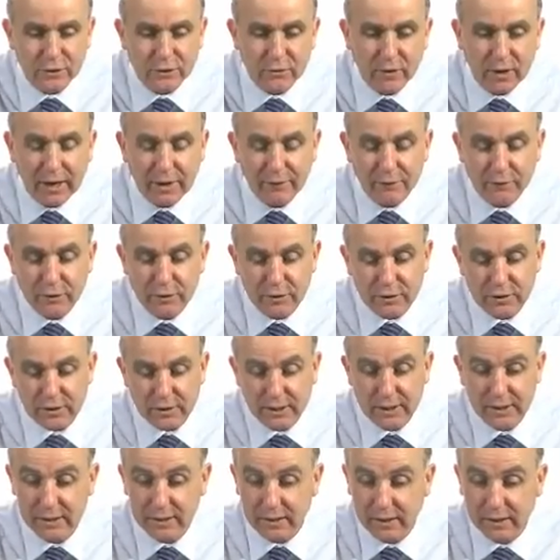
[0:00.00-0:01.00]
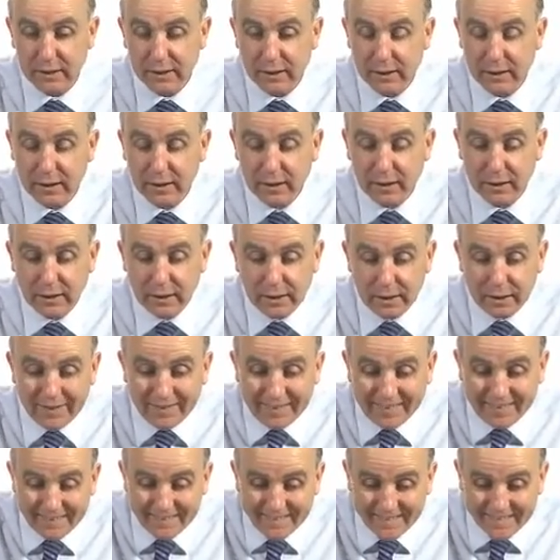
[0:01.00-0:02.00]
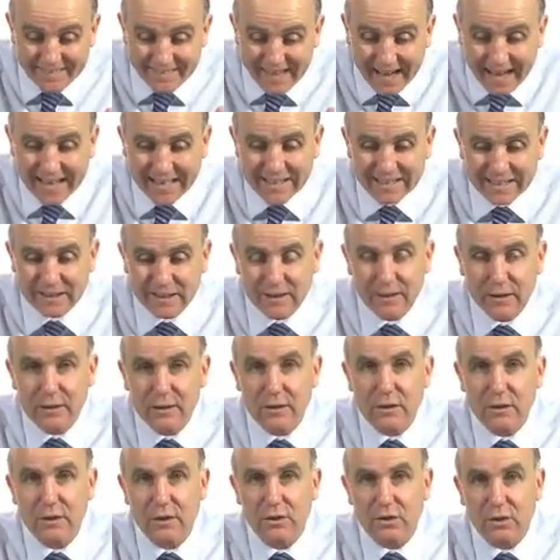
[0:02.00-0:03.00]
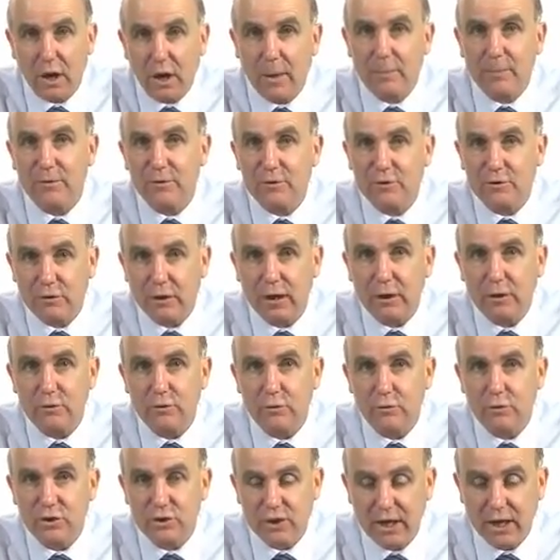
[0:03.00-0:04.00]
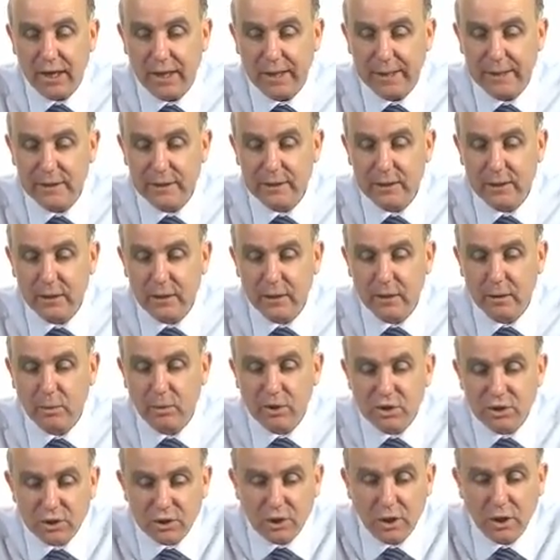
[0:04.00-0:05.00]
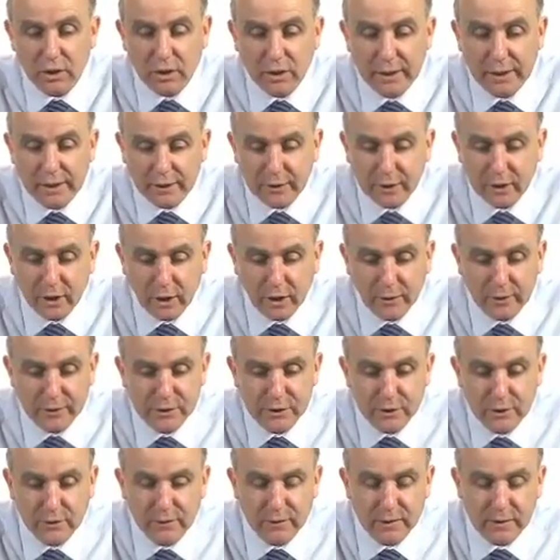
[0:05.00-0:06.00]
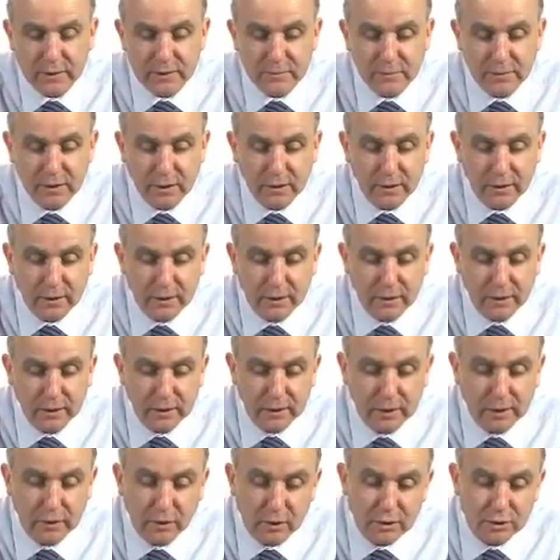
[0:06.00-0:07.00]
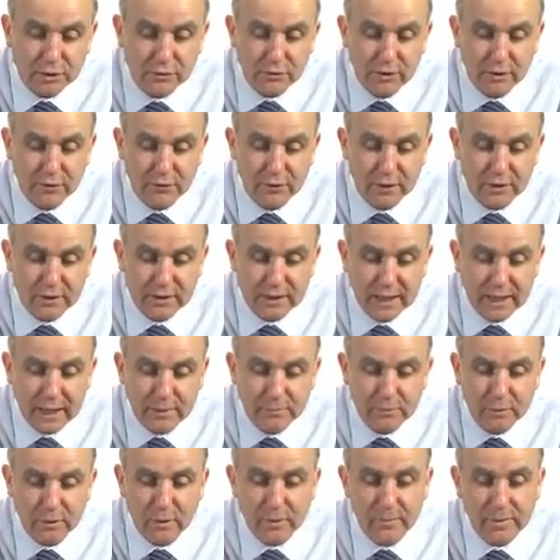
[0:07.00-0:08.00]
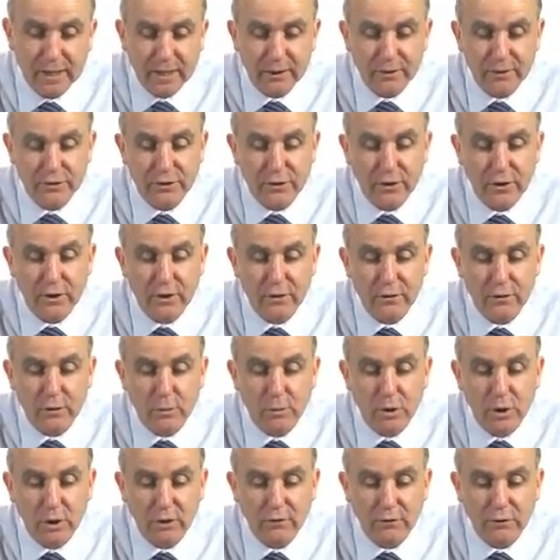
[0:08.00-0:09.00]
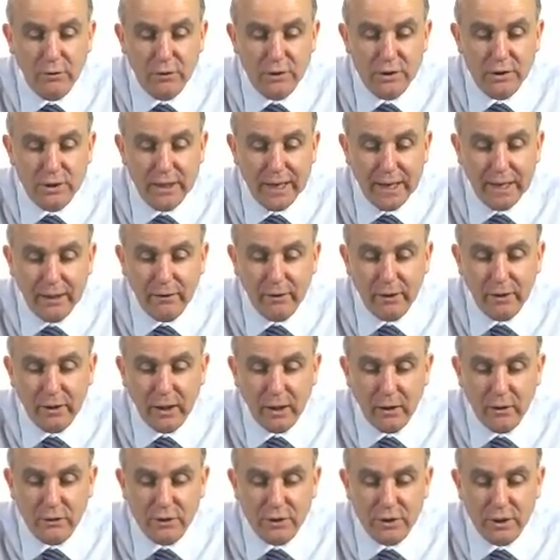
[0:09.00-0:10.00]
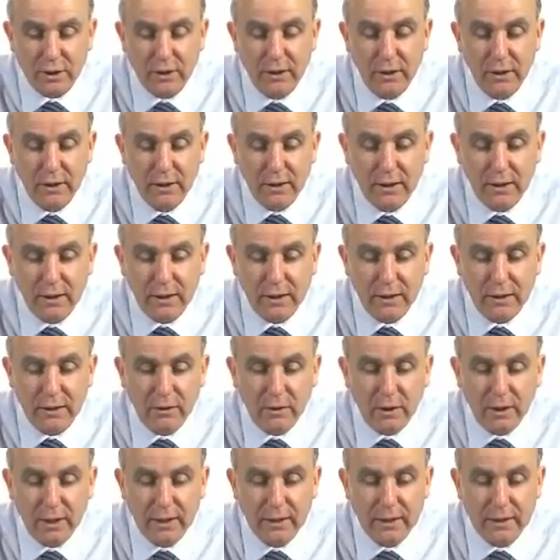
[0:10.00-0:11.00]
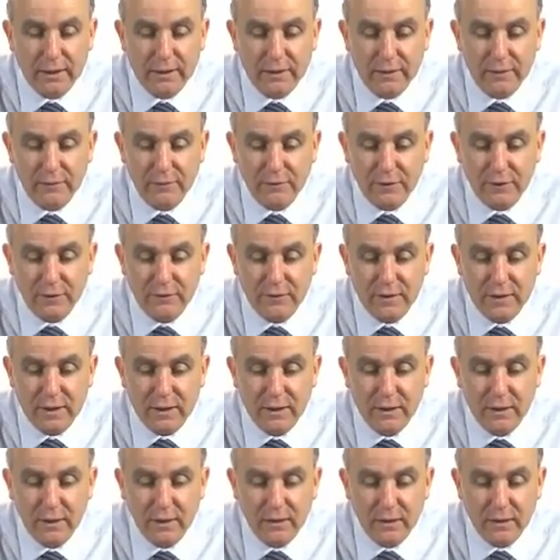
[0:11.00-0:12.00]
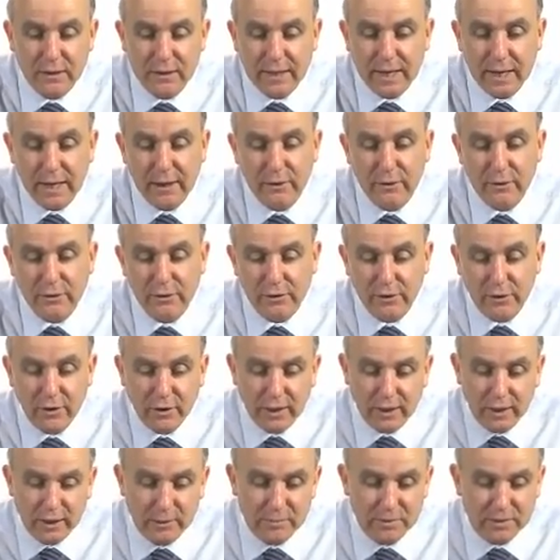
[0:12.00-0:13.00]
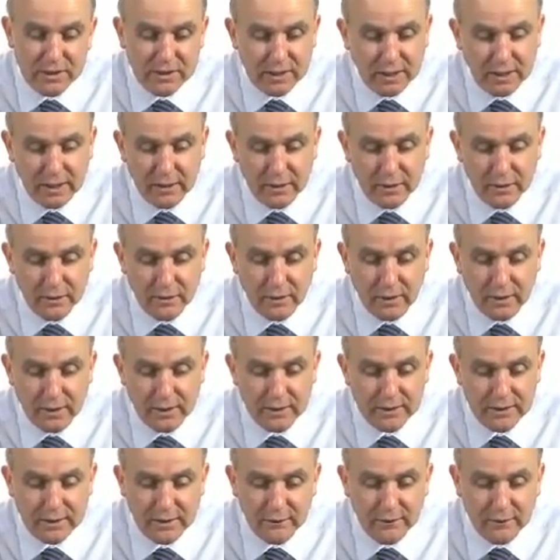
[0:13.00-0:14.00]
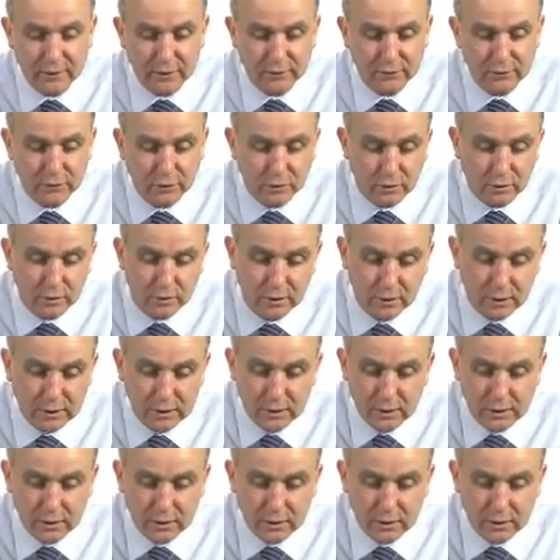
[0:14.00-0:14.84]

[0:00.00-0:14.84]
this graph, you see that that type of structural change was certainly occurring during this period. In Austria, for example, about a third of the workforce in agriculture in 1950, down to 13% in 1974.